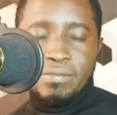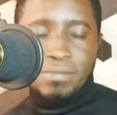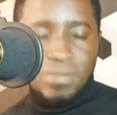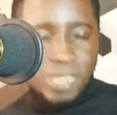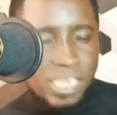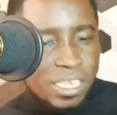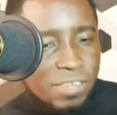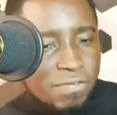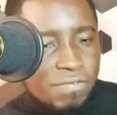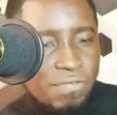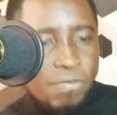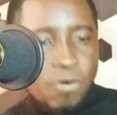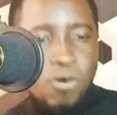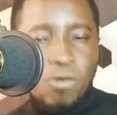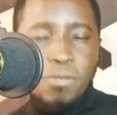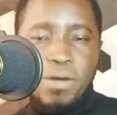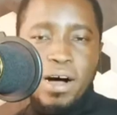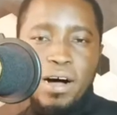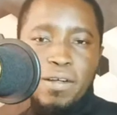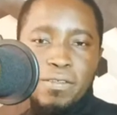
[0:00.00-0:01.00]
Make it
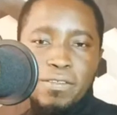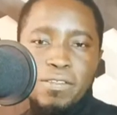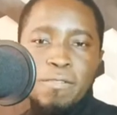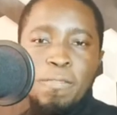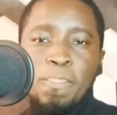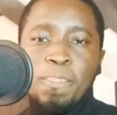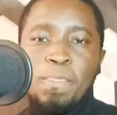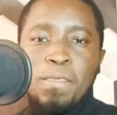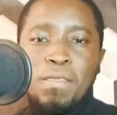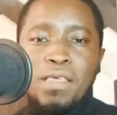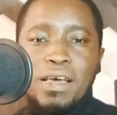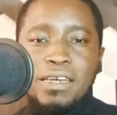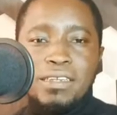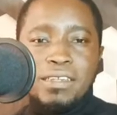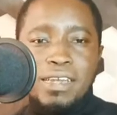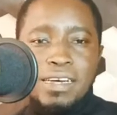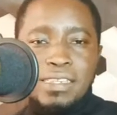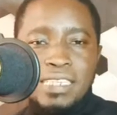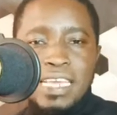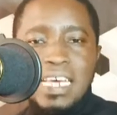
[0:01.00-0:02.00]
formal.
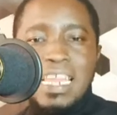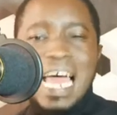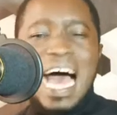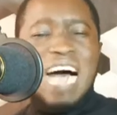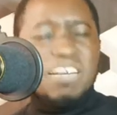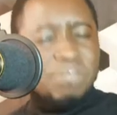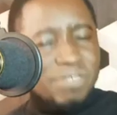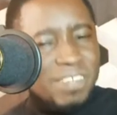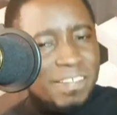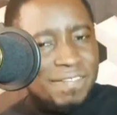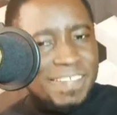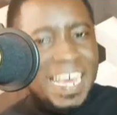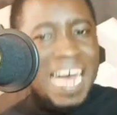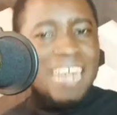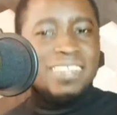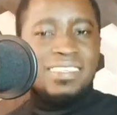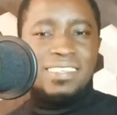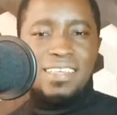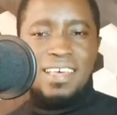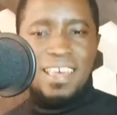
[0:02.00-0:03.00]
And then after
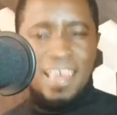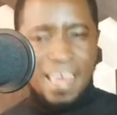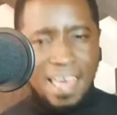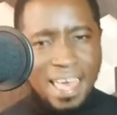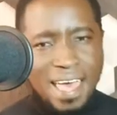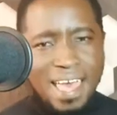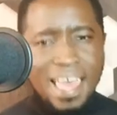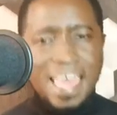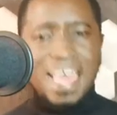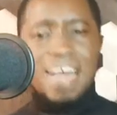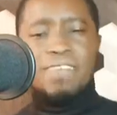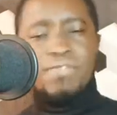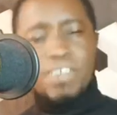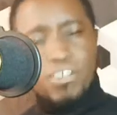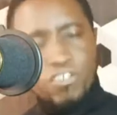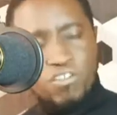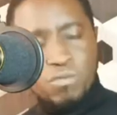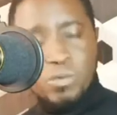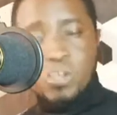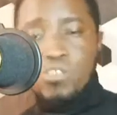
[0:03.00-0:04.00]
that, after
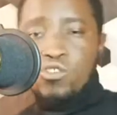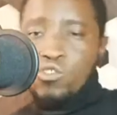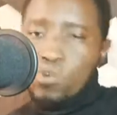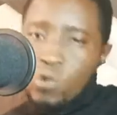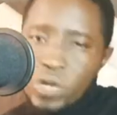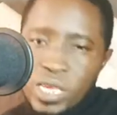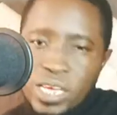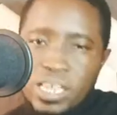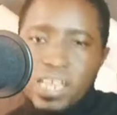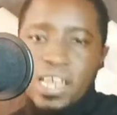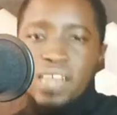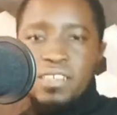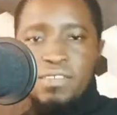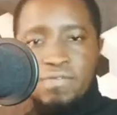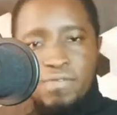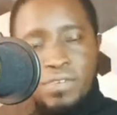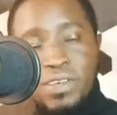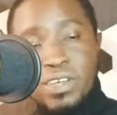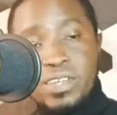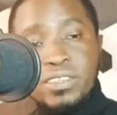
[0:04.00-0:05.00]
you've been talking as
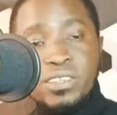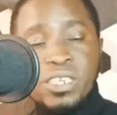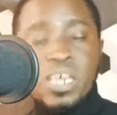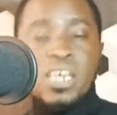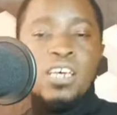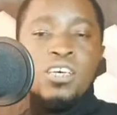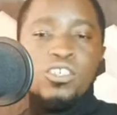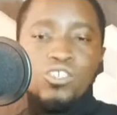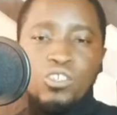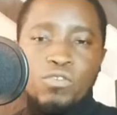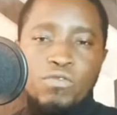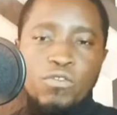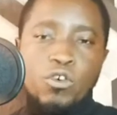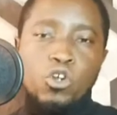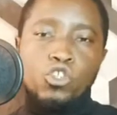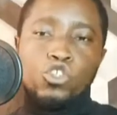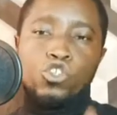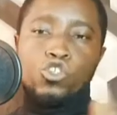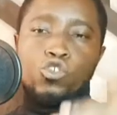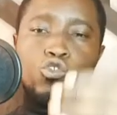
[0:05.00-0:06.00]
friends, you've got
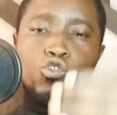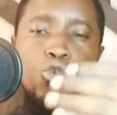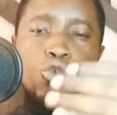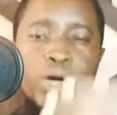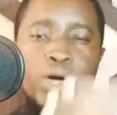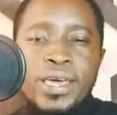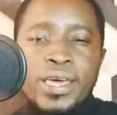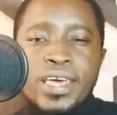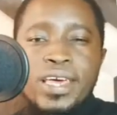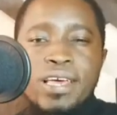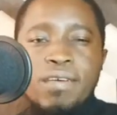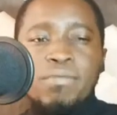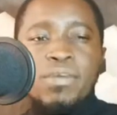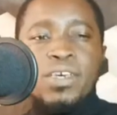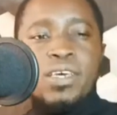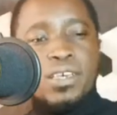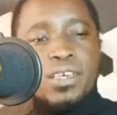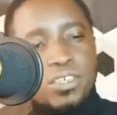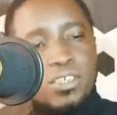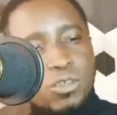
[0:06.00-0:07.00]
to know him,
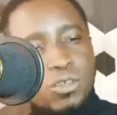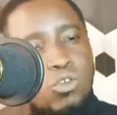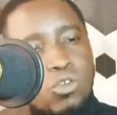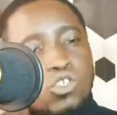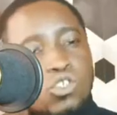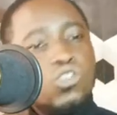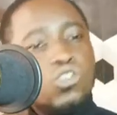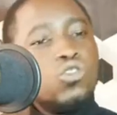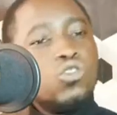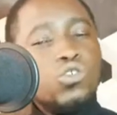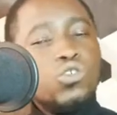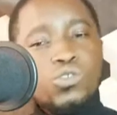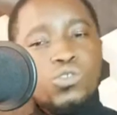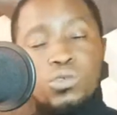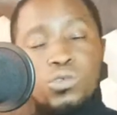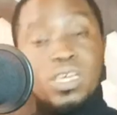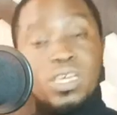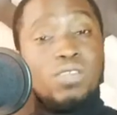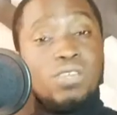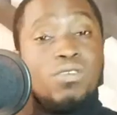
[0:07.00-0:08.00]
he's got to know you,
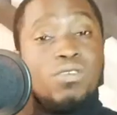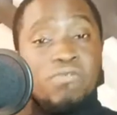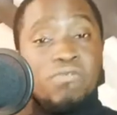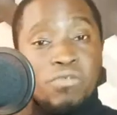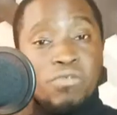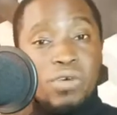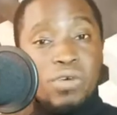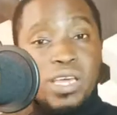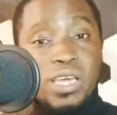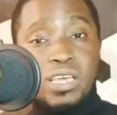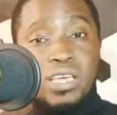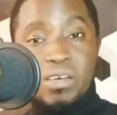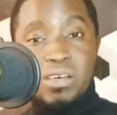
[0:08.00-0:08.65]
then you're free.